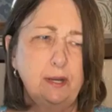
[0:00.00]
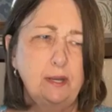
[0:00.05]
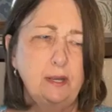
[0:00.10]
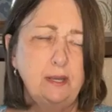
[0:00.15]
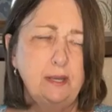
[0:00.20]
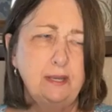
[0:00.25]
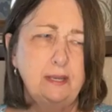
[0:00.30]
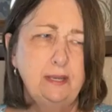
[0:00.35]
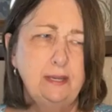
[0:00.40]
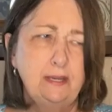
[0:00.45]
one.
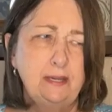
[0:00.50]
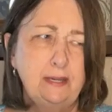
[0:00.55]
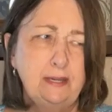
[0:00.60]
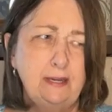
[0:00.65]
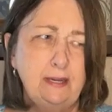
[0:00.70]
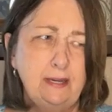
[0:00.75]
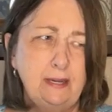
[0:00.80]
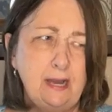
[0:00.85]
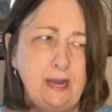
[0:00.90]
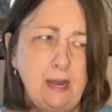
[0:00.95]

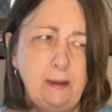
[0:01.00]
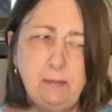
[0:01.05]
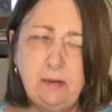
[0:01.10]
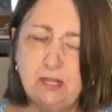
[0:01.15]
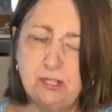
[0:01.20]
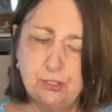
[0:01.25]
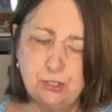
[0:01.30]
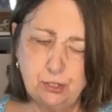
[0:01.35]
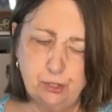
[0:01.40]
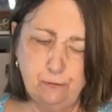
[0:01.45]
I'm
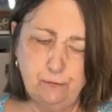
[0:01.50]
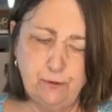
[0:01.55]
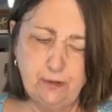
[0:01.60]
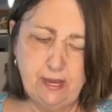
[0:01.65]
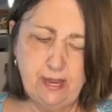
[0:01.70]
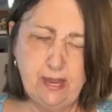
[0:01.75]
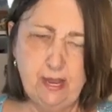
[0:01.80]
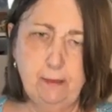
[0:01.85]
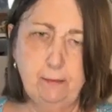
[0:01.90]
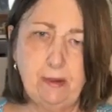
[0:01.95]
not sure if
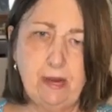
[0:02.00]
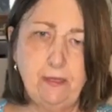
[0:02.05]
you can,